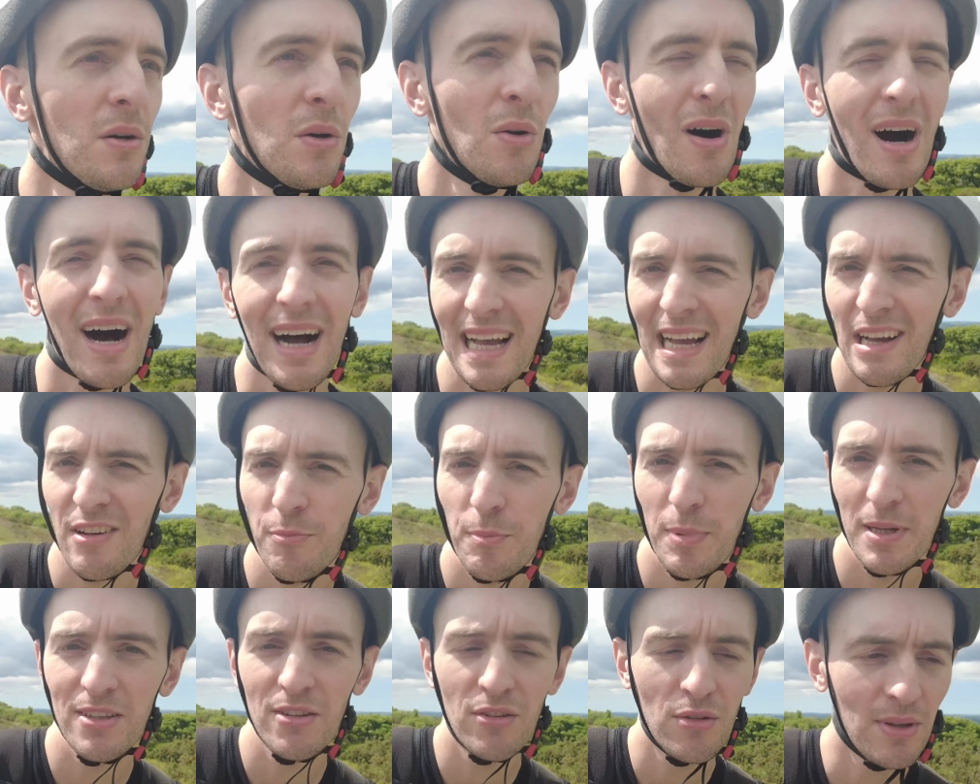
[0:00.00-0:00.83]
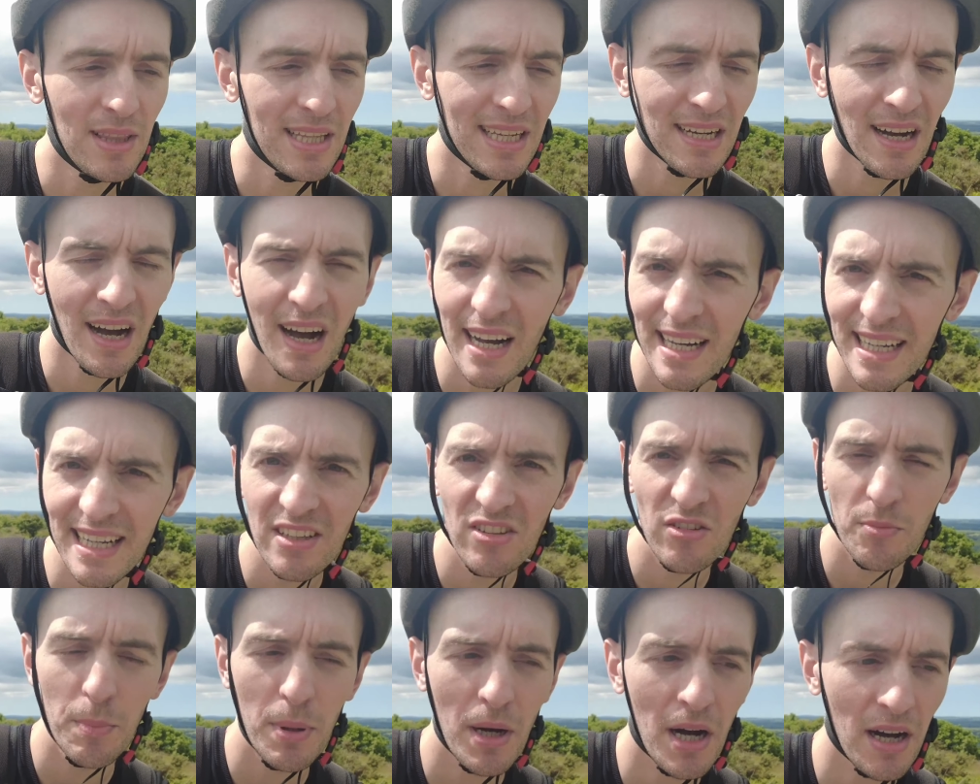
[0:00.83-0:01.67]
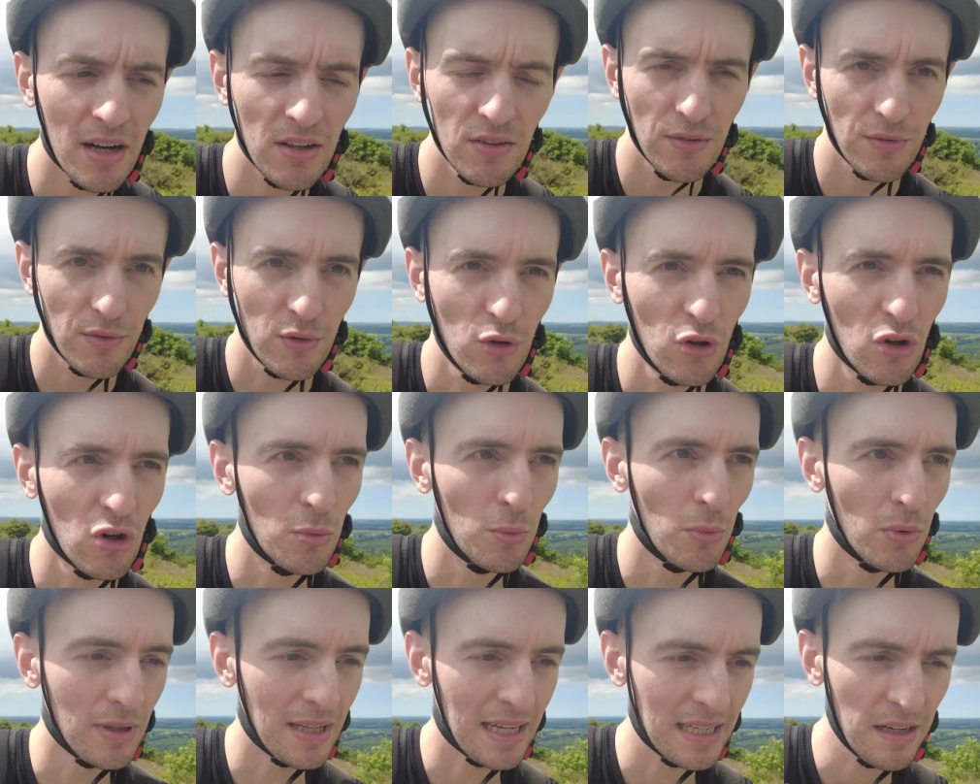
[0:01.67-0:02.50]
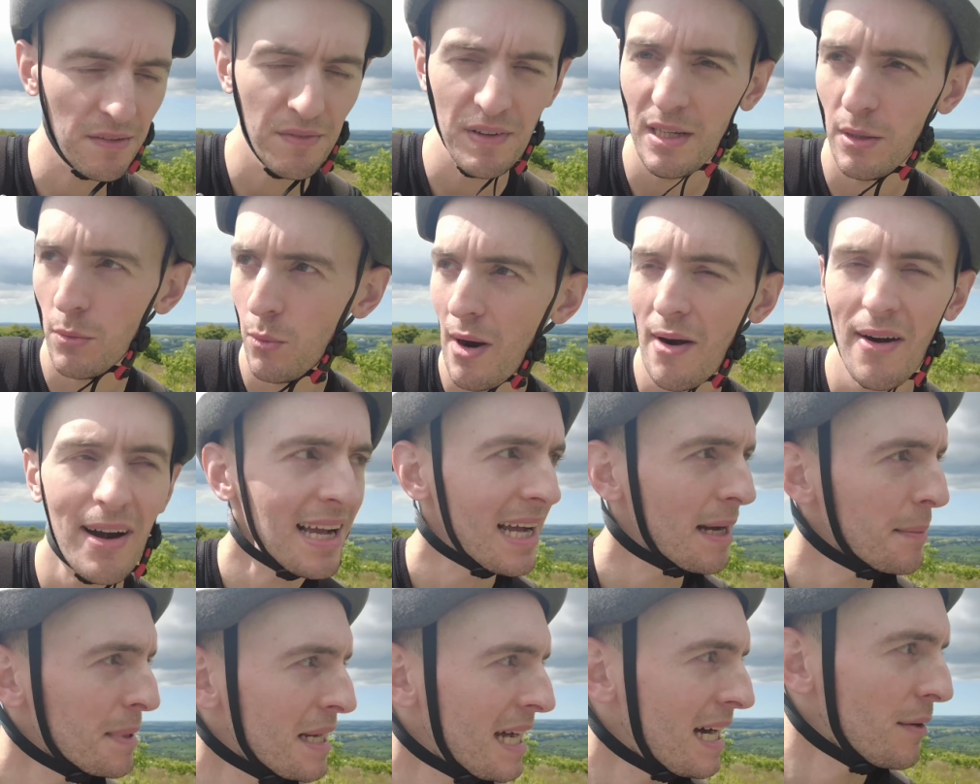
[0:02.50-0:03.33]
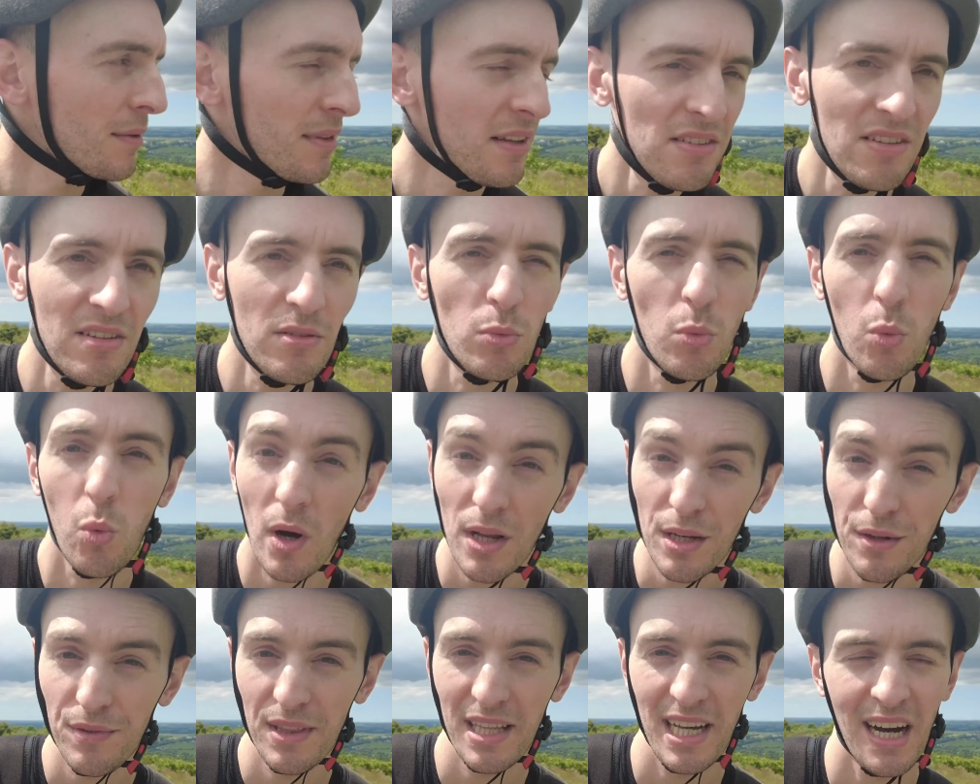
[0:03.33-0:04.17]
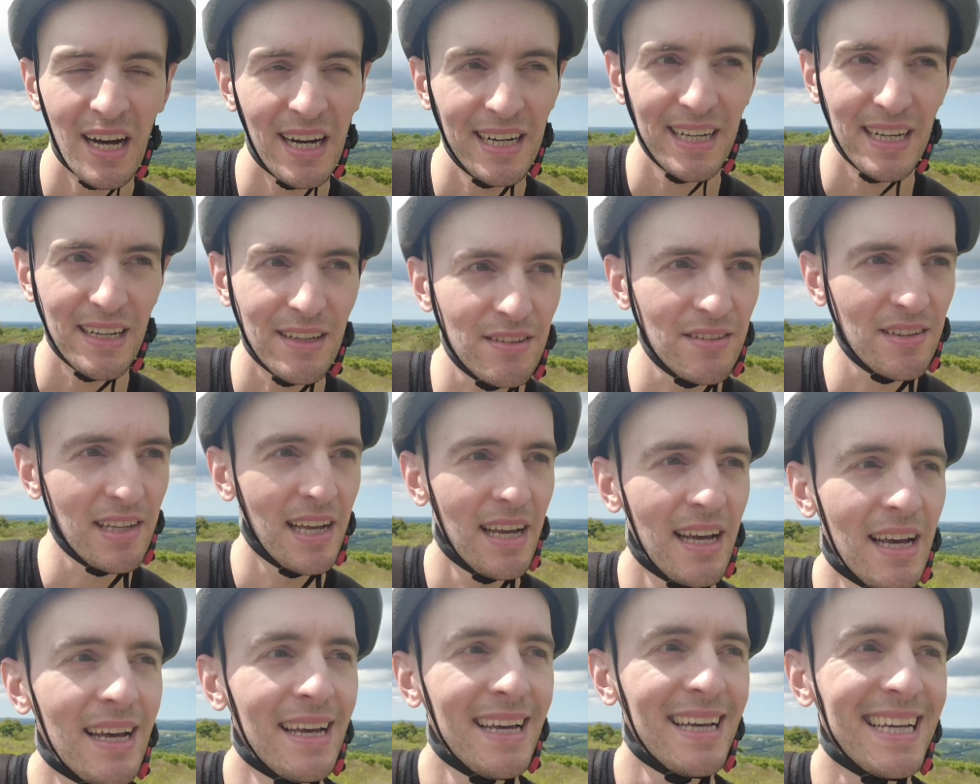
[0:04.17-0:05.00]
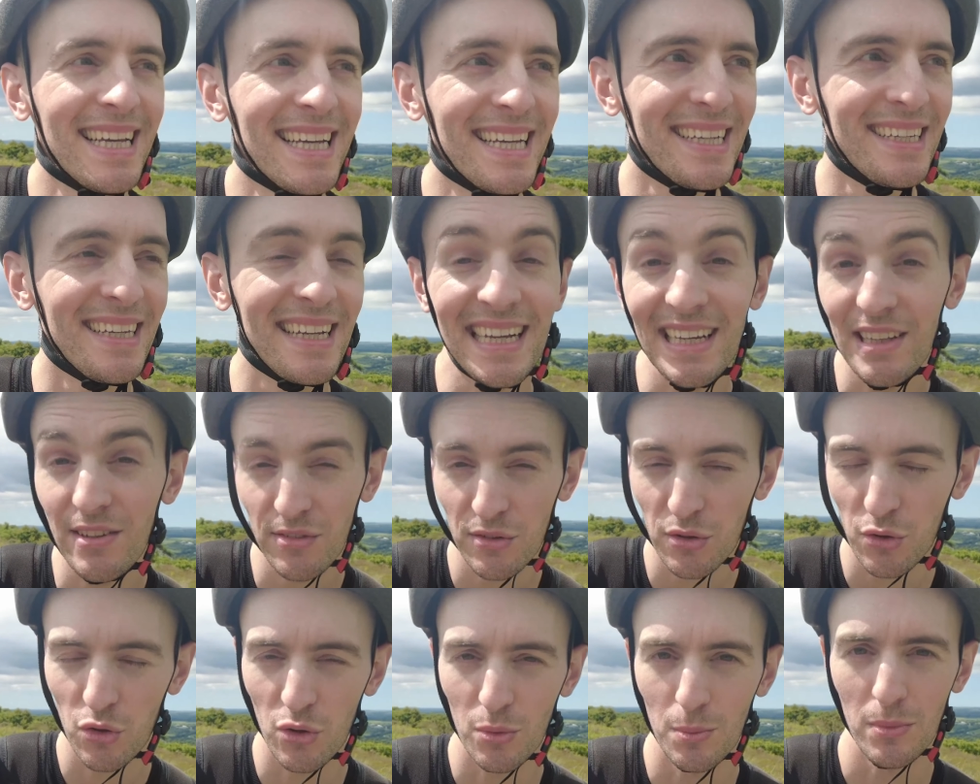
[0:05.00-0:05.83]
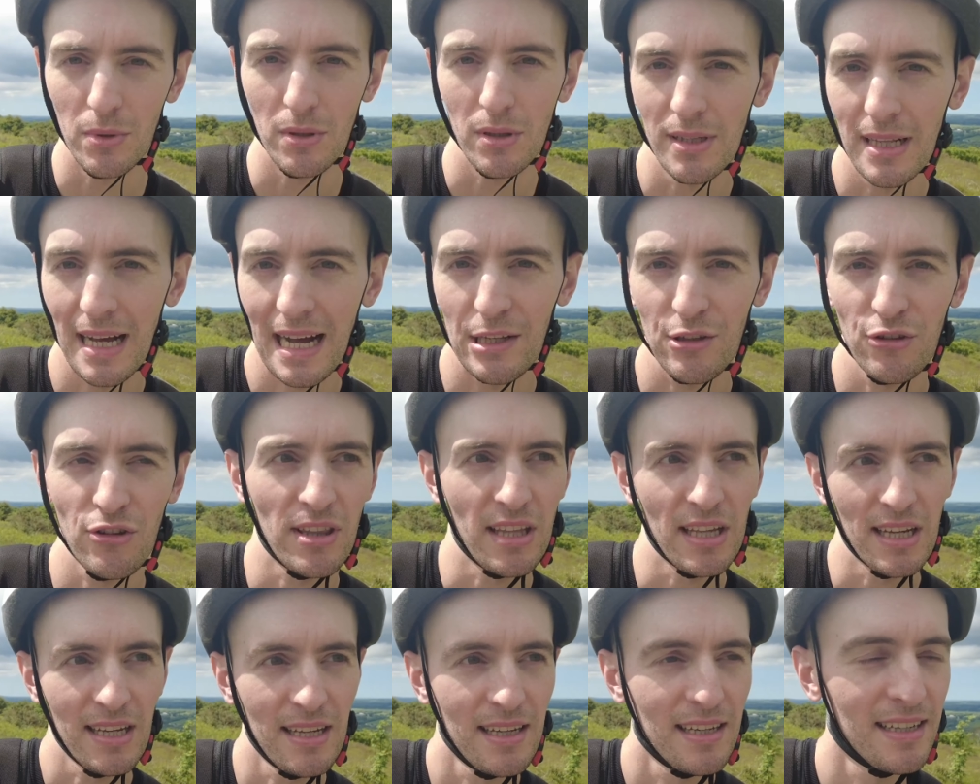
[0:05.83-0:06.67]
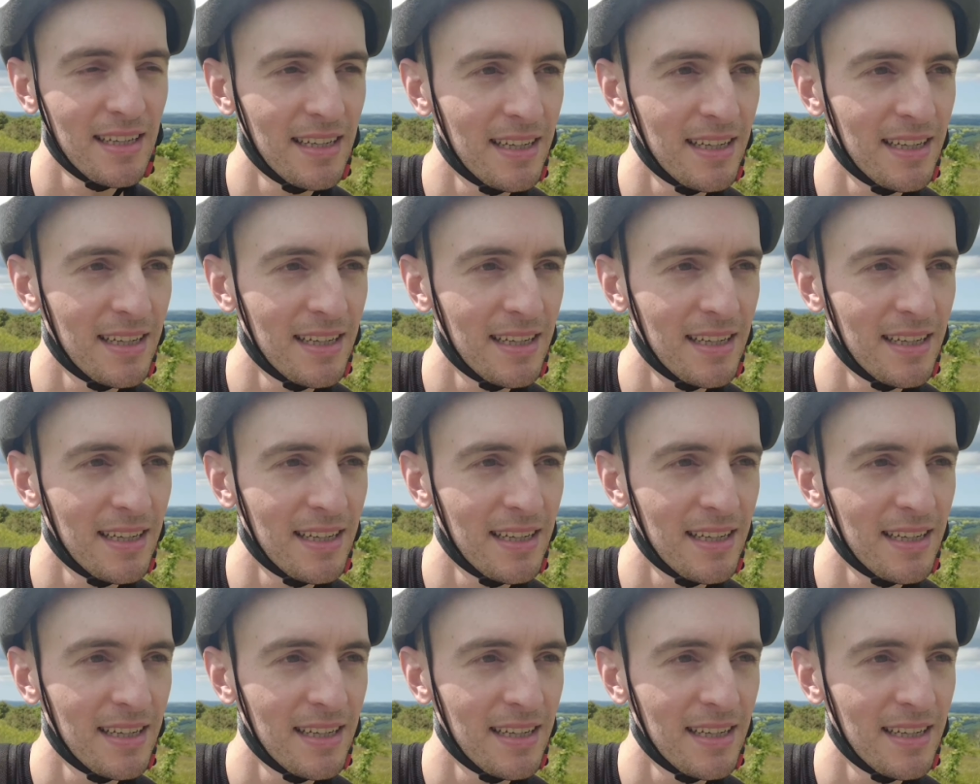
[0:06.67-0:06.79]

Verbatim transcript: Well, I have been to the highest parts of Cornwall, and I think where I am now, this is one of the highest in East Cornwall, actually.